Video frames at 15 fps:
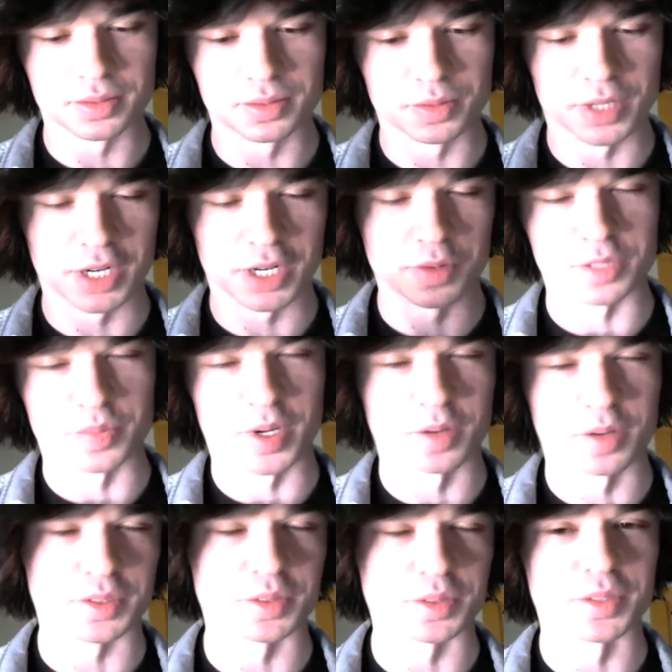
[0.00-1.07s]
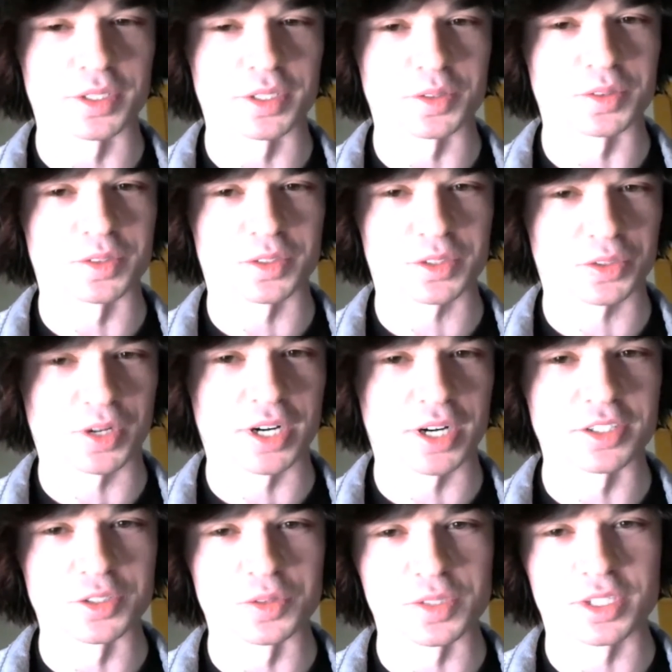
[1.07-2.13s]
when I was about to, you know, try
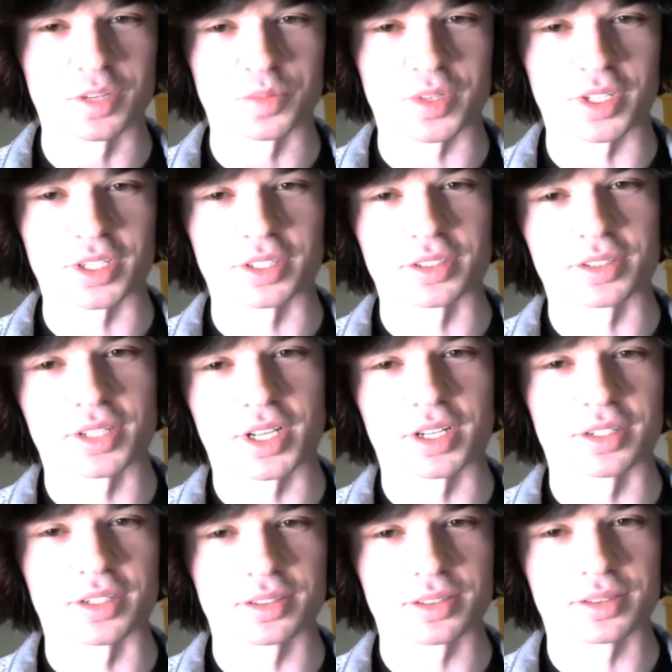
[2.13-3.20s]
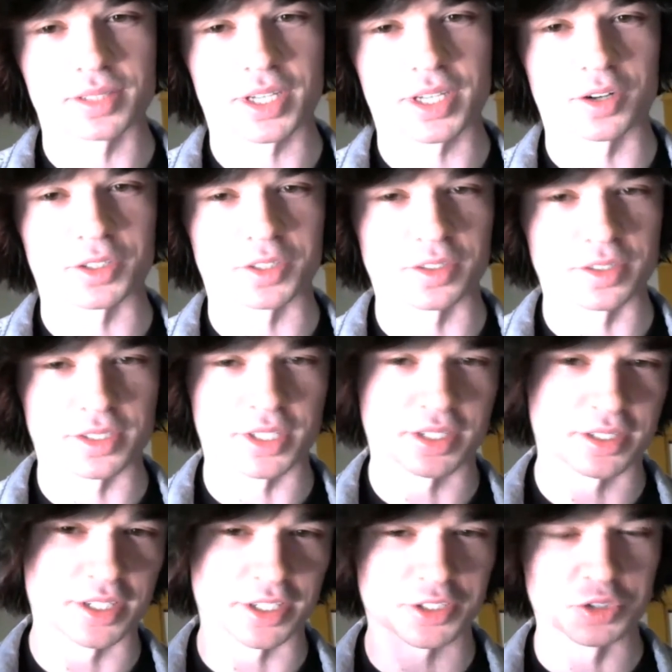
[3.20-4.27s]
to do something that characters
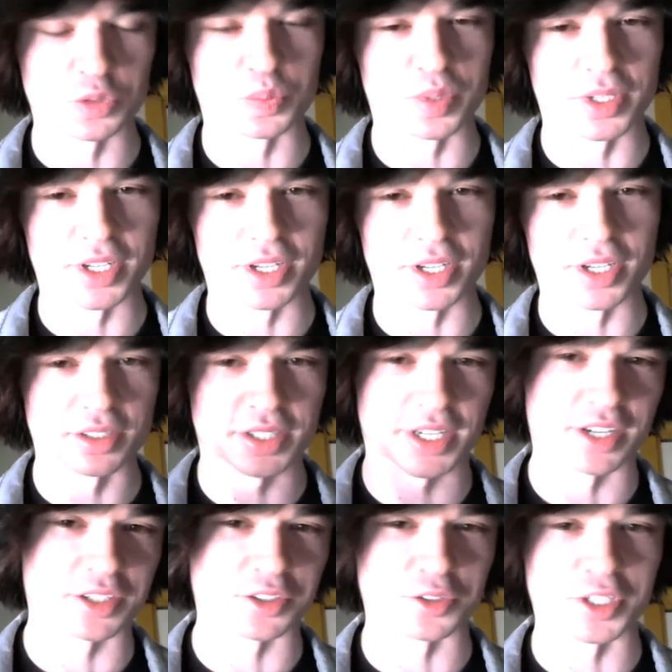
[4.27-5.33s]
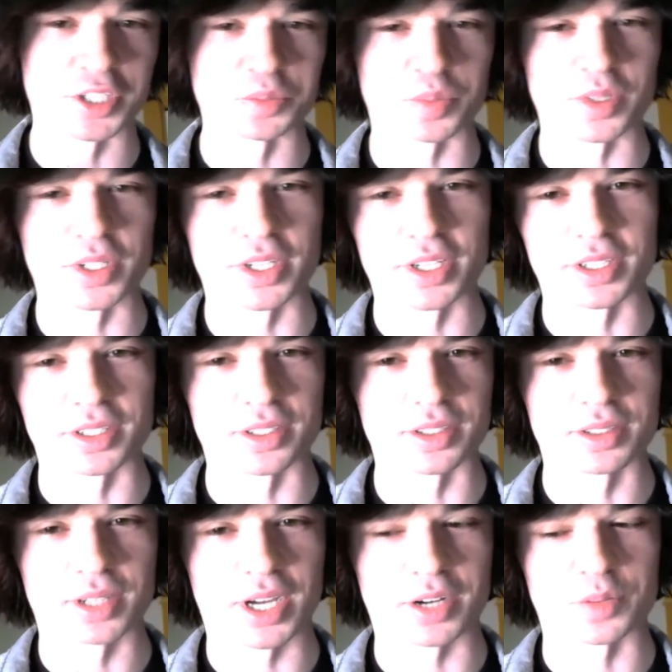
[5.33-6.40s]
that like you play and Dan Green play,
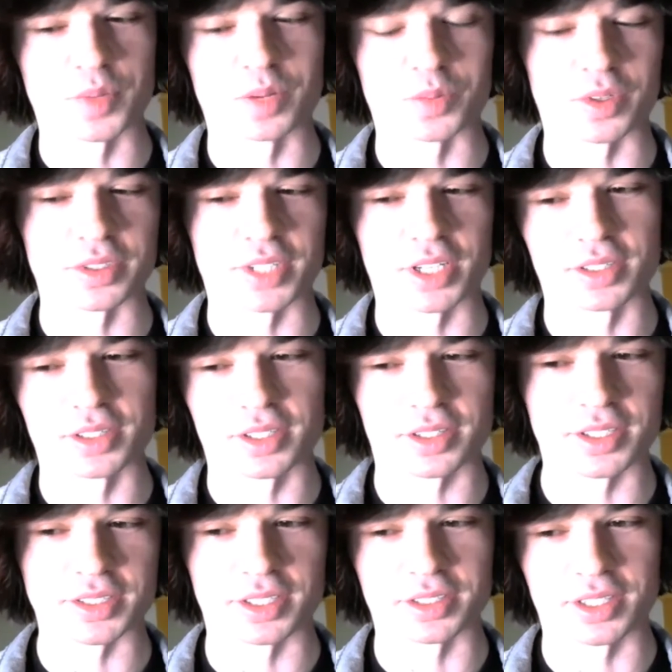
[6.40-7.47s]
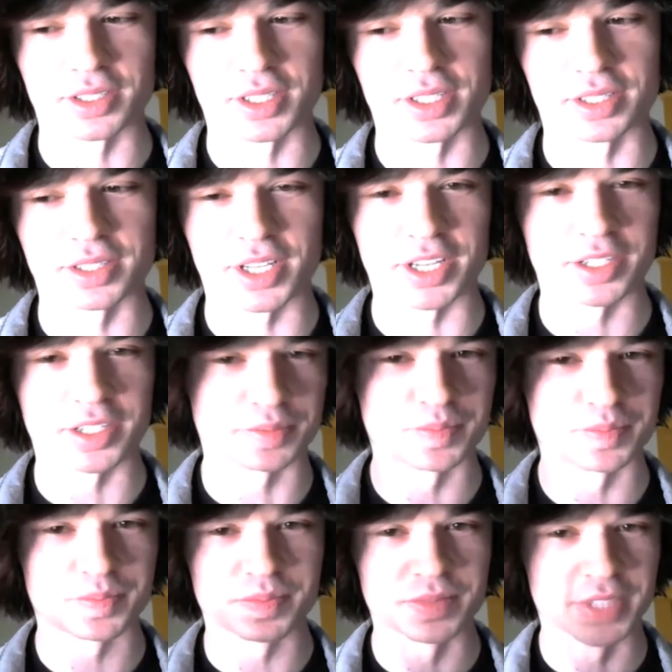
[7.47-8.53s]
and I remember that thinking that like
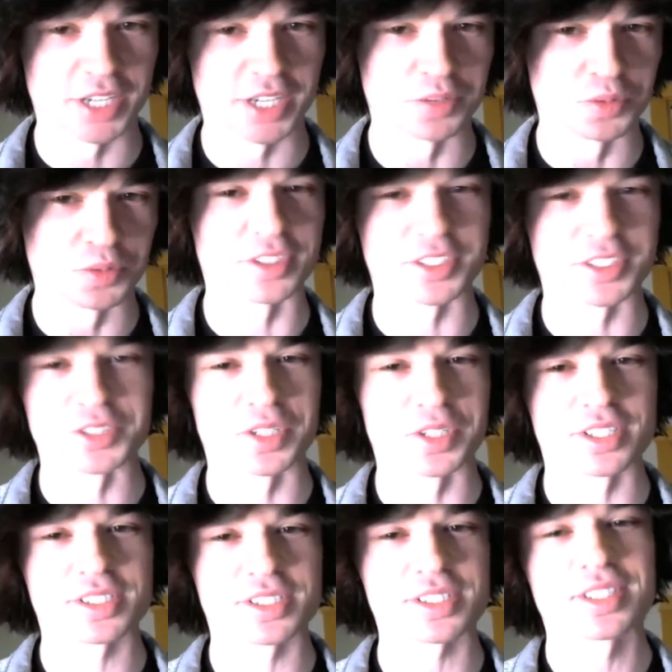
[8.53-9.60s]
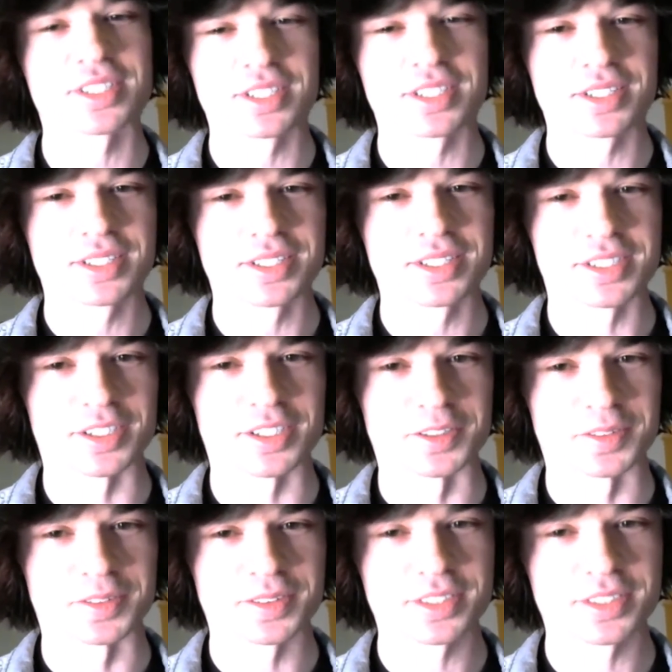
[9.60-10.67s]
they wouldn't do this.
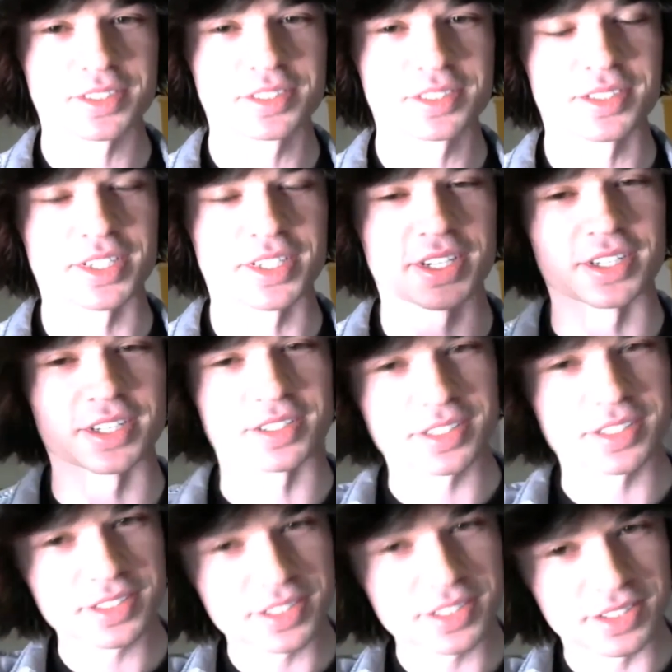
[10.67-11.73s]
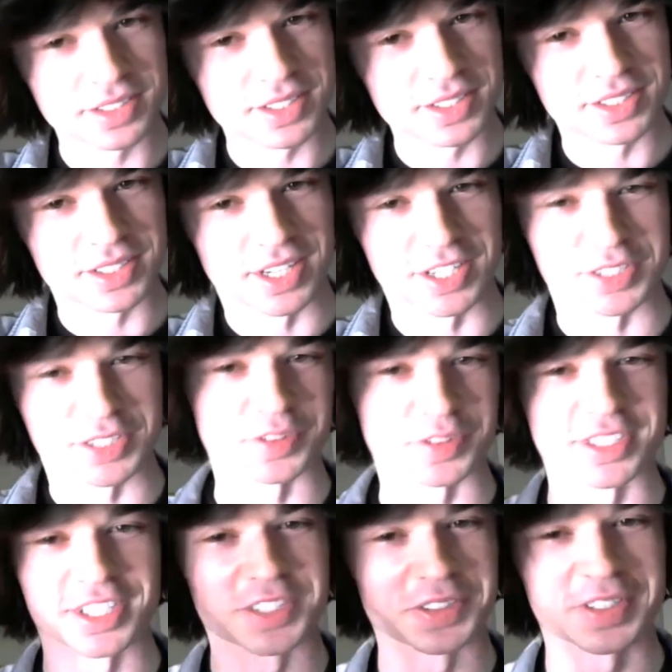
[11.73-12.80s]
So yeah, I just wanted
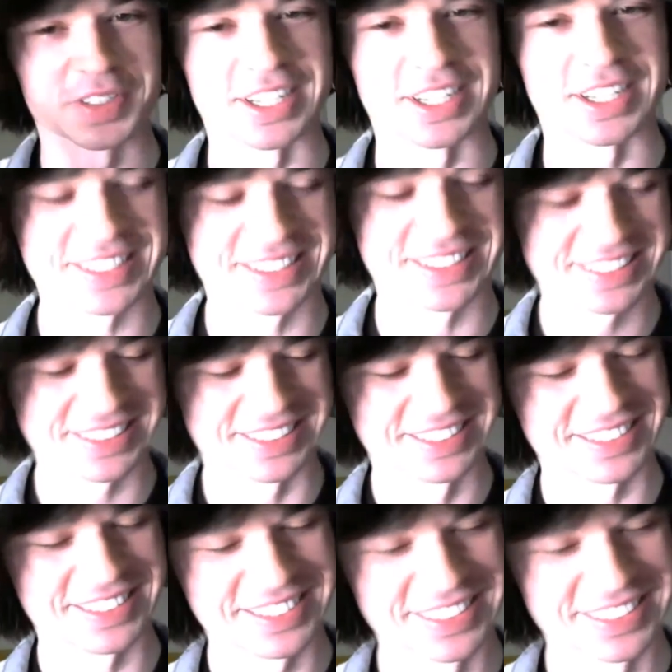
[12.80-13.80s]
to tell you that.